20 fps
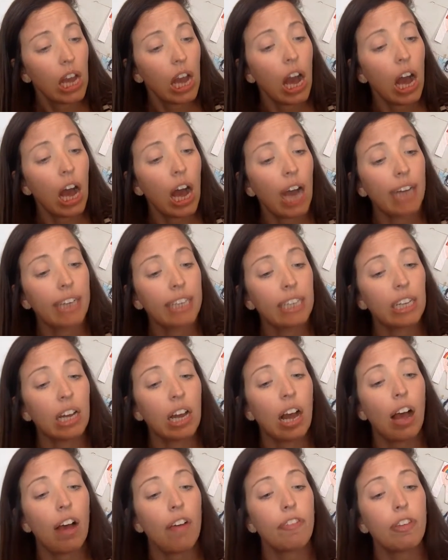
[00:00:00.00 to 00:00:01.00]
I did a
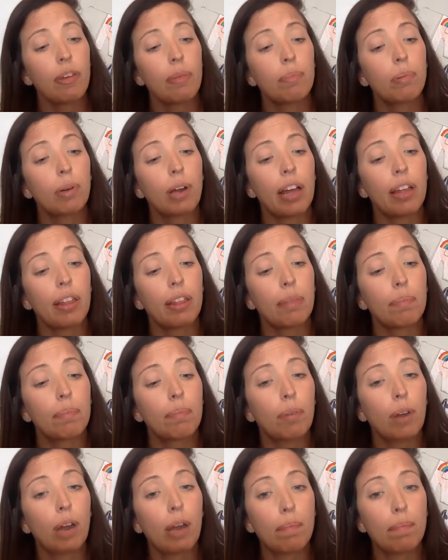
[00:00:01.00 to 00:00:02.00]
huffy breath
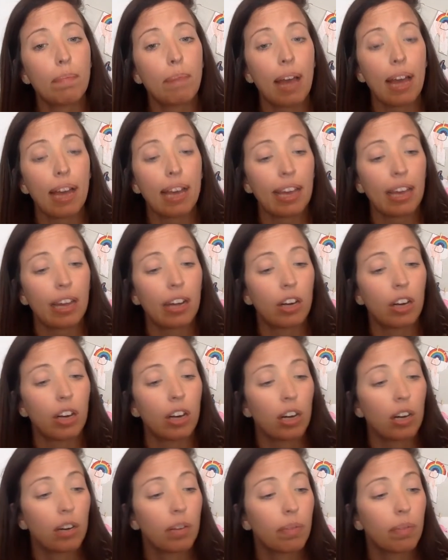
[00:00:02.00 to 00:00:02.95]
right back at her.